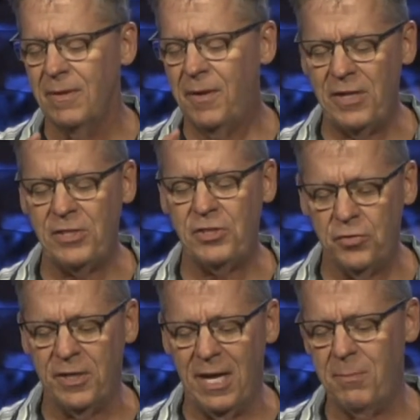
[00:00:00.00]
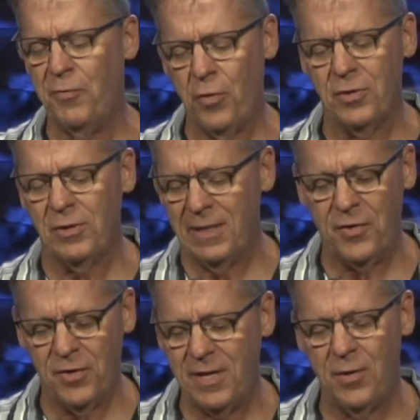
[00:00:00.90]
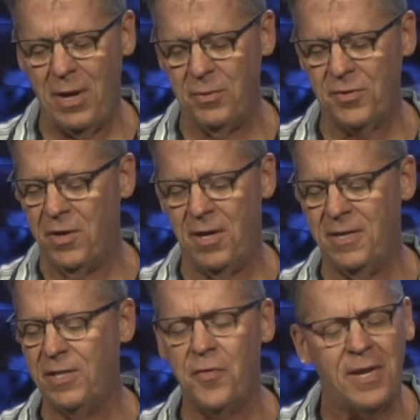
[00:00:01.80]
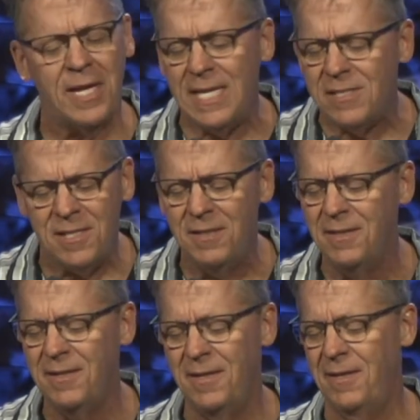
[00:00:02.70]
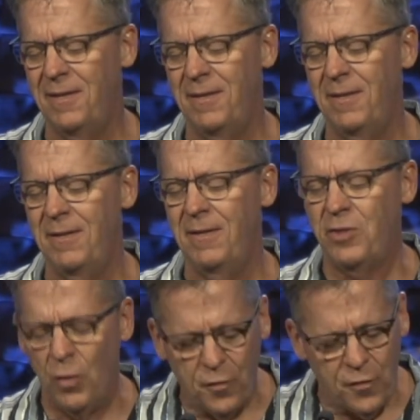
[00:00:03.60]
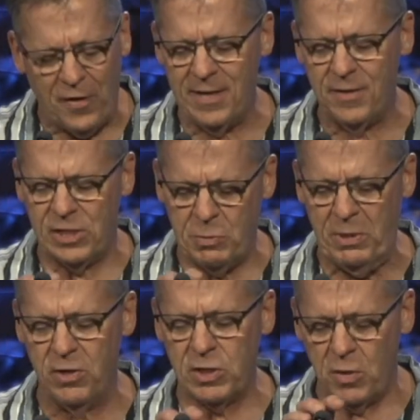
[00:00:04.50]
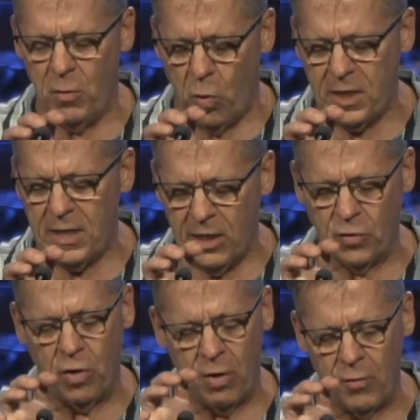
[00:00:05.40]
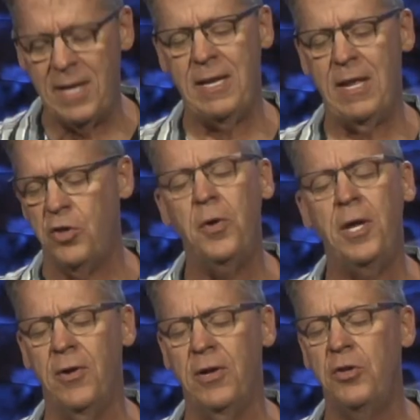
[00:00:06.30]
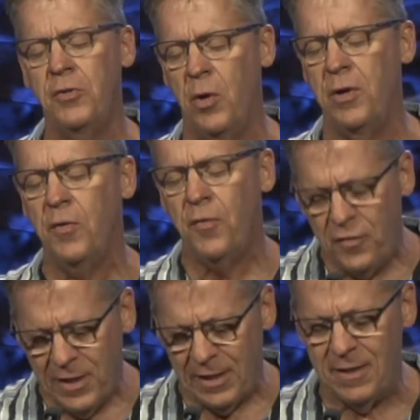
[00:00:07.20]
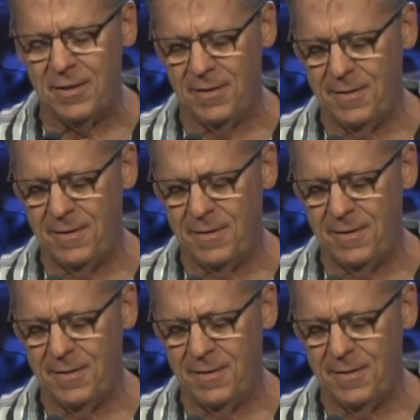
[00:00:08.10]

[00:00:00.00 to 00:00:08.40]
If that's you tonight, before you leave here, get right with God. It's very easy. Don't fight it. The Spirit's working in your heart right now. You hear it, you know it, you feel it.